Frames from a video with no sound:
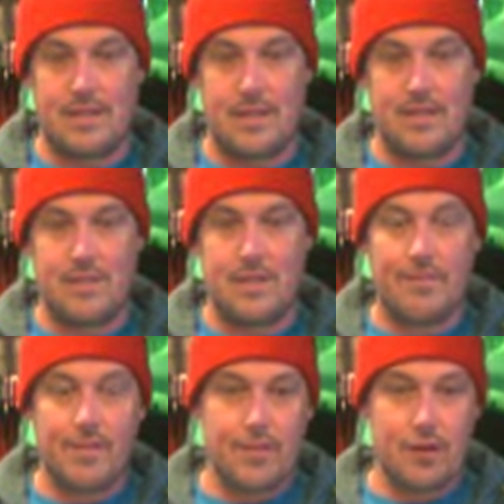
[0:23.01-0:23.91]
And there's
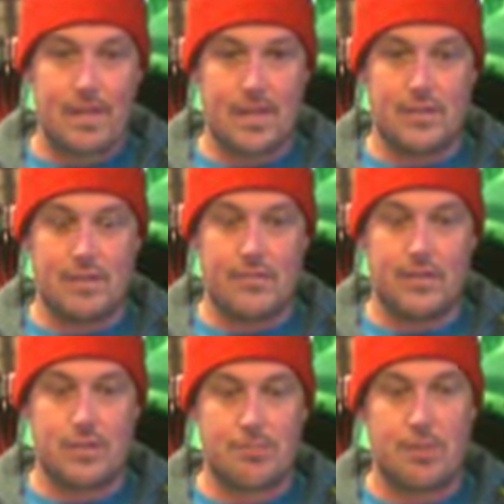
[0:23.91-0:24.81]
different throw bags for
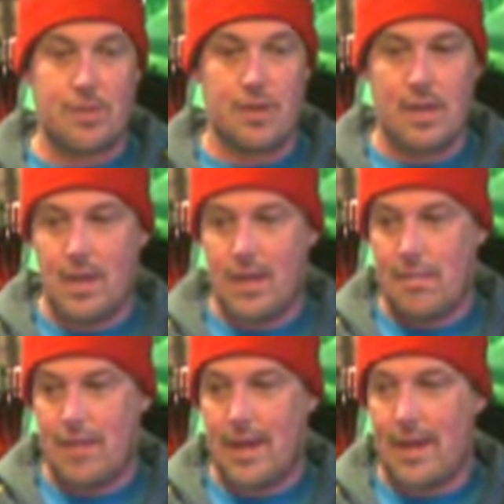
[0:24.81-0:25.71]
each sport,
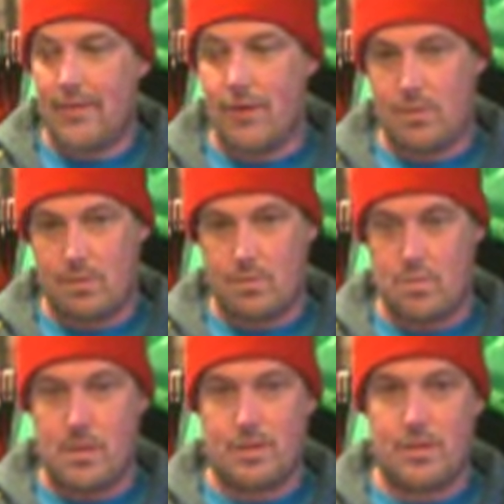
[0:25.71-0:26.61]
but I have here
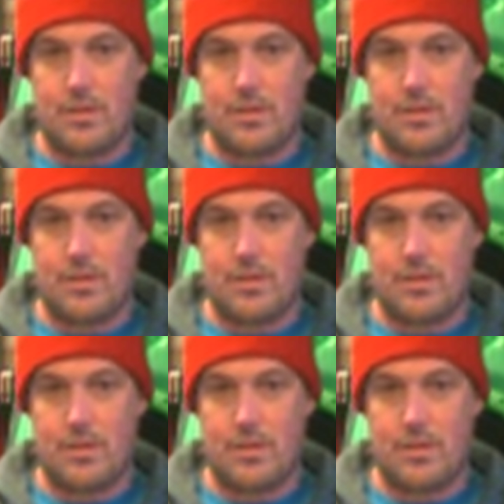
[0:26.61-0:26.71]
what I want